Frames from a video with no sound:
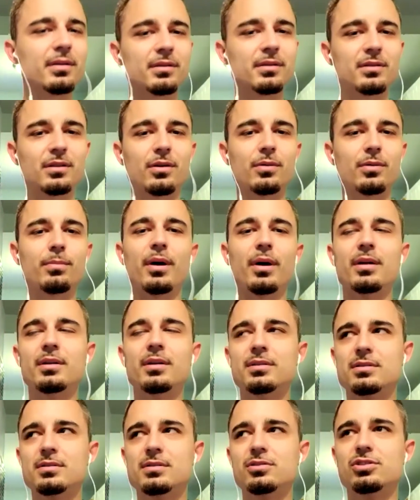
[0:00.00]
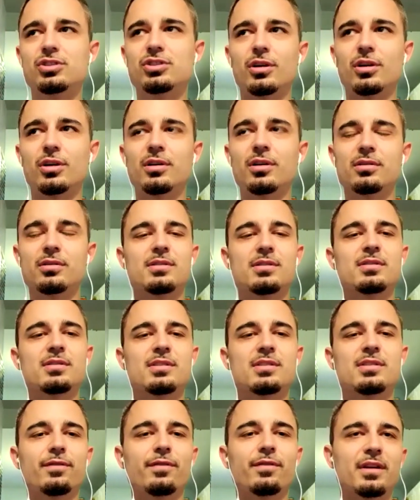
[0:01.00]
button shirts and stuff like
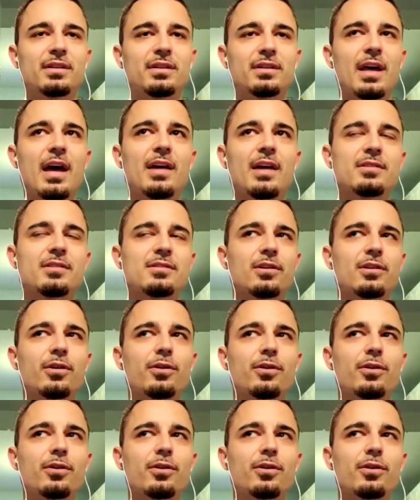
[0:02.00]
that. So